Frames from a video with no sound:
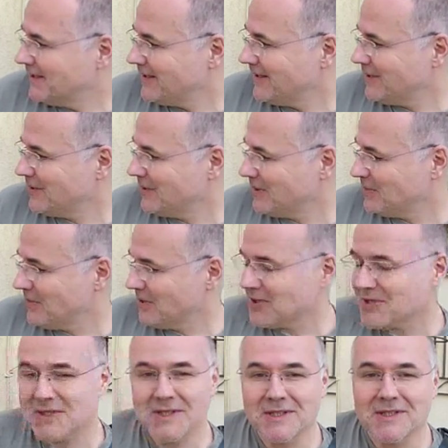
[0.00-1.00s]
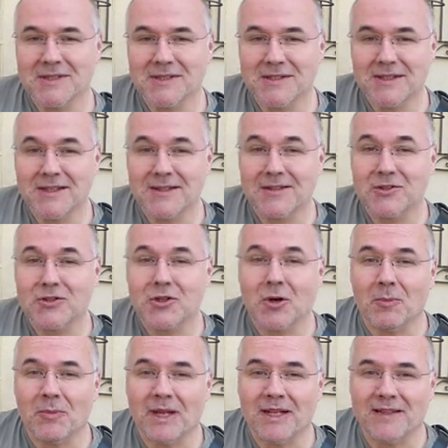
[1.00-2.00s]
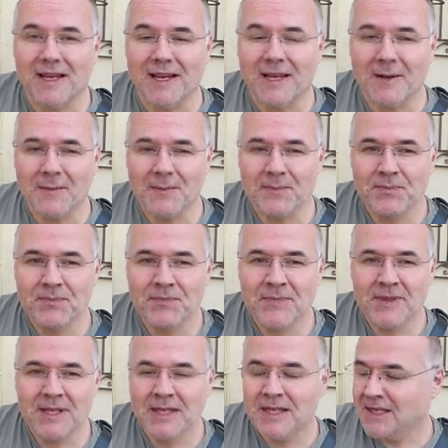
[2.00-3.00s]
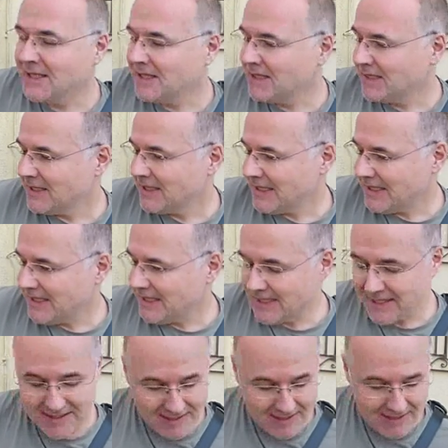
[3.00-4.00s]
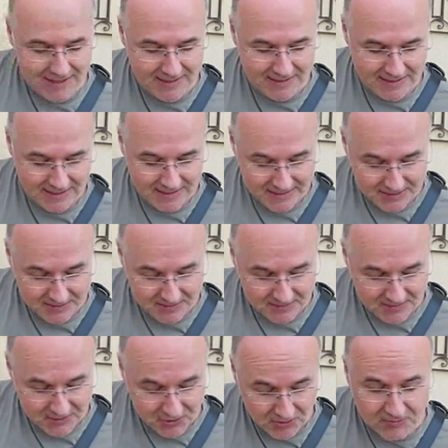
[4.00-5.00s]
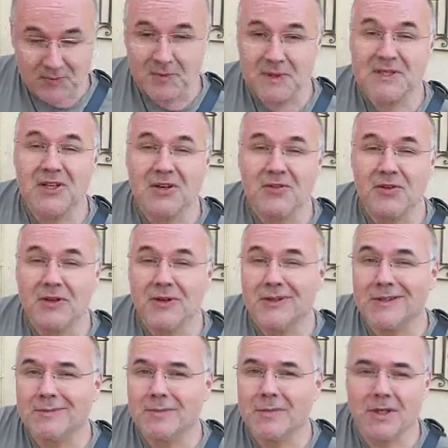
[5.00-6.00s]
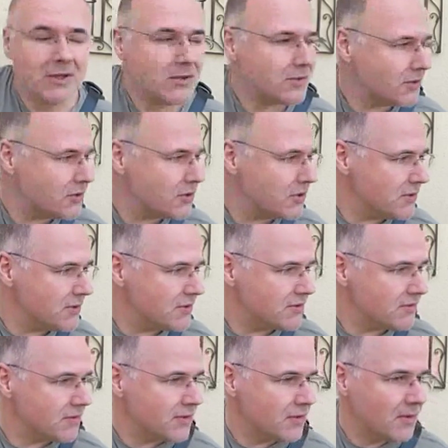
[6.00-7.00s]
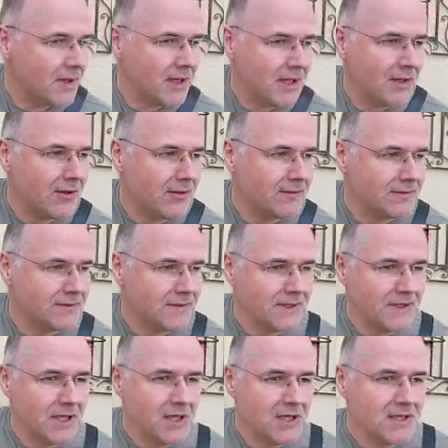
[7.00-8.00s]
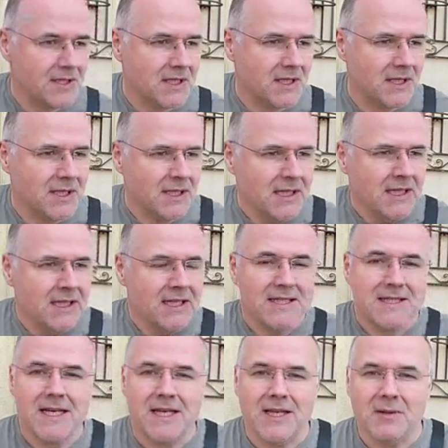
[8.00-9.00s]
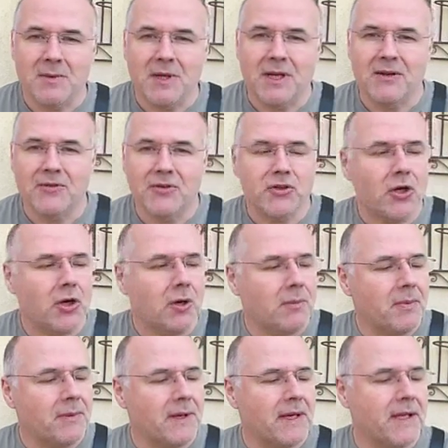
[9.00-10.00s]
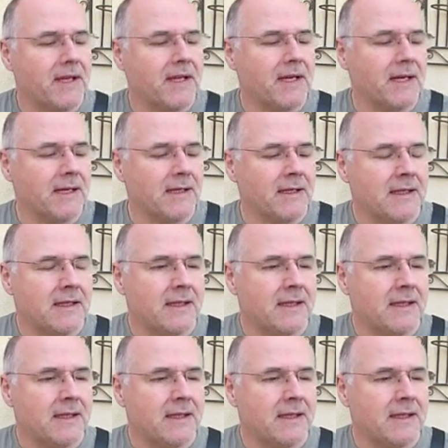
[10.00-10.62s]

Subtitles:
the only person in the shop that day, and had the shop to myself, so I got to choose through quite a lot of guitars, and sat in the middle of the shop and had